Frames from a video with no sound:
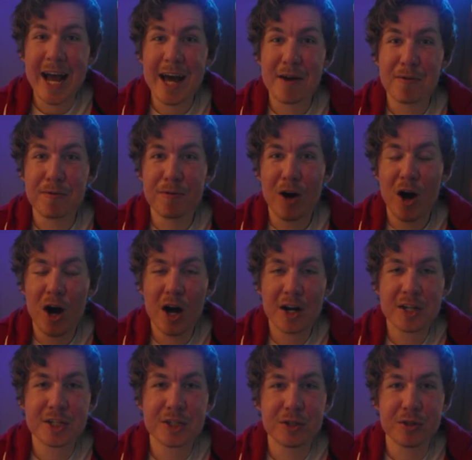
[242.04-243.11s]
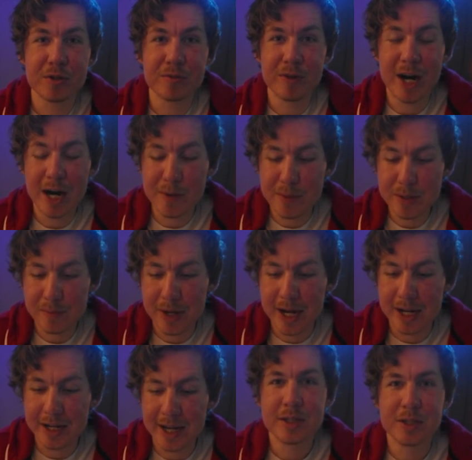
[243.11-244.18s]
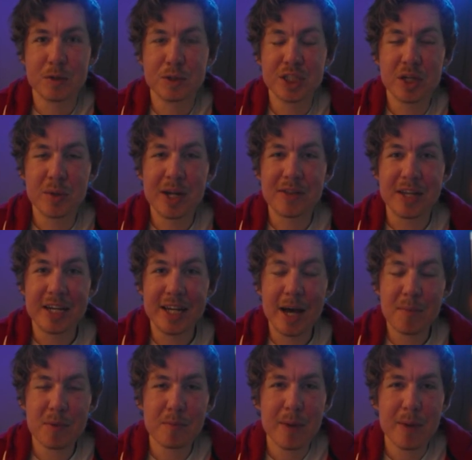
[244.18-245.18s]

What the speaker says: add fog to your environment by, you know, generating the depth